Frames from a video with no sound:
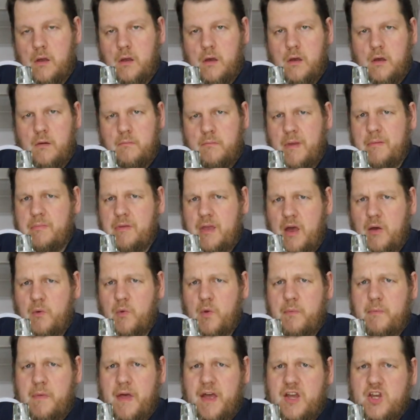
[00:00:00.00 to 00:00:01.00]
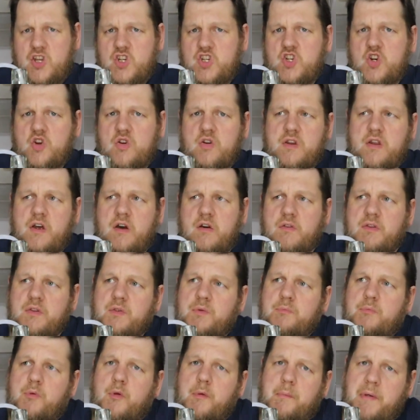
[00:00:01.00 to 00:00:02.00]
Maybe I will make a short how to
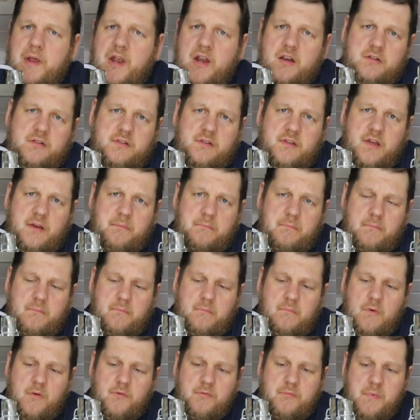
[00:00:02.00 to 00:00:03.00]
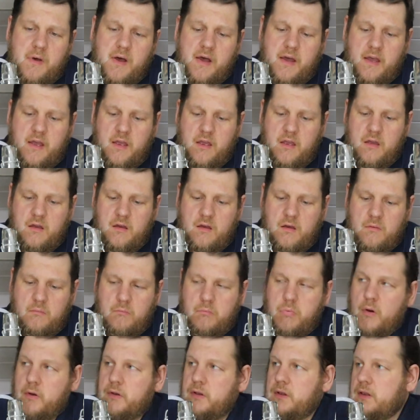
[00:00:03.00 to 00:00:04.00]
prepare some of my
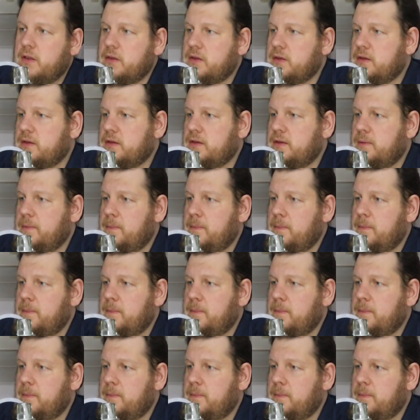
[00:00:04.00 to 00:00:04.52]
bottles.